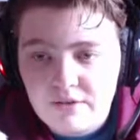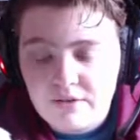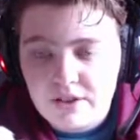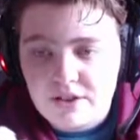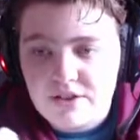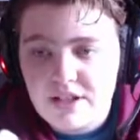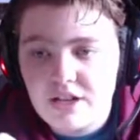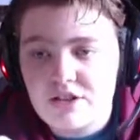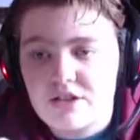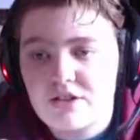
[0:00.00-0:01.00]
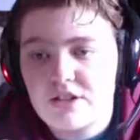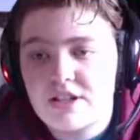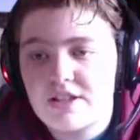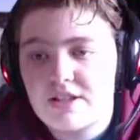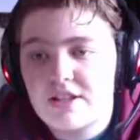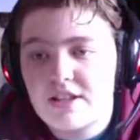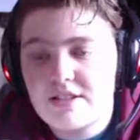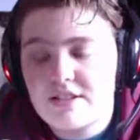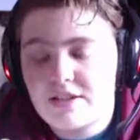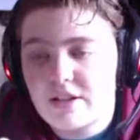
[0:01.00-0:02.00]
their sessions. So this
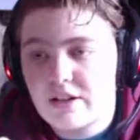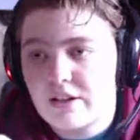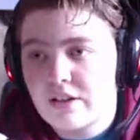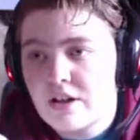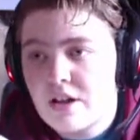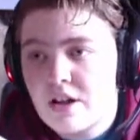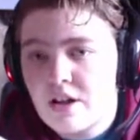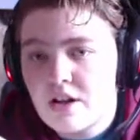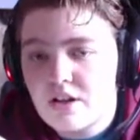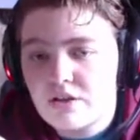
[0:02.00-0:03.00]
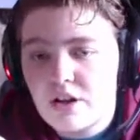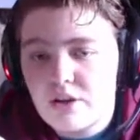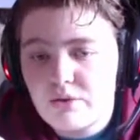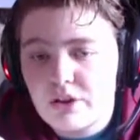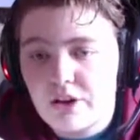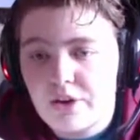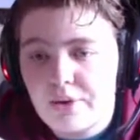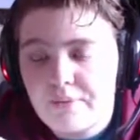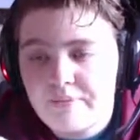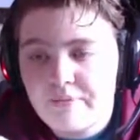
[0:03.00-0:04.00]
is their
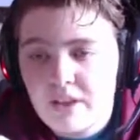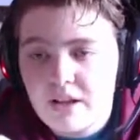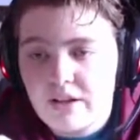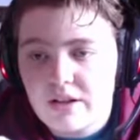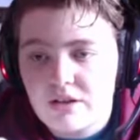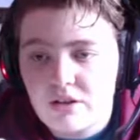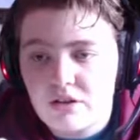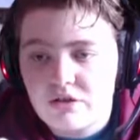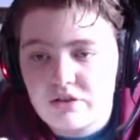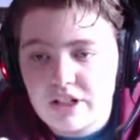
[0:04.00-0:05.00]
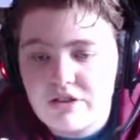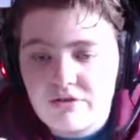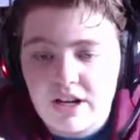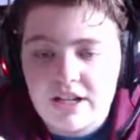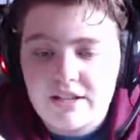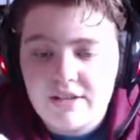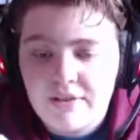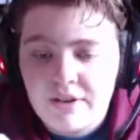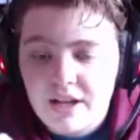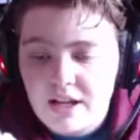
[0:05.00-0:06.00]
logo, called Grace Rides.
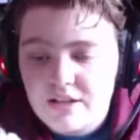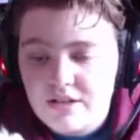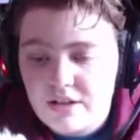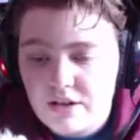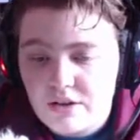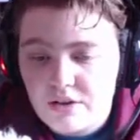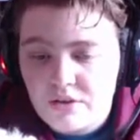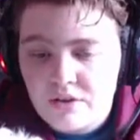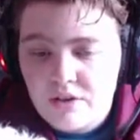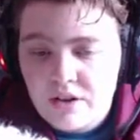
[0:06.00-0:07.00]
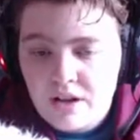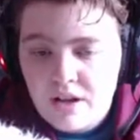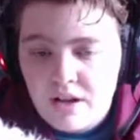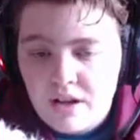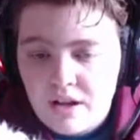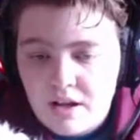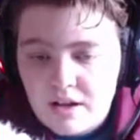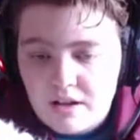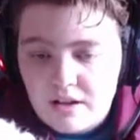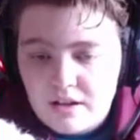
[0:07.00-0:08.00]
And so
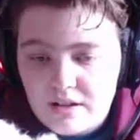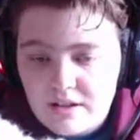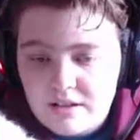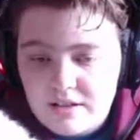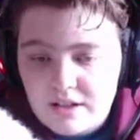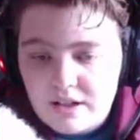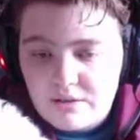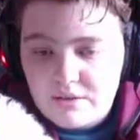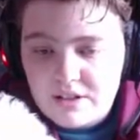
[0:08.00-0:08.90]
let's see, I don't want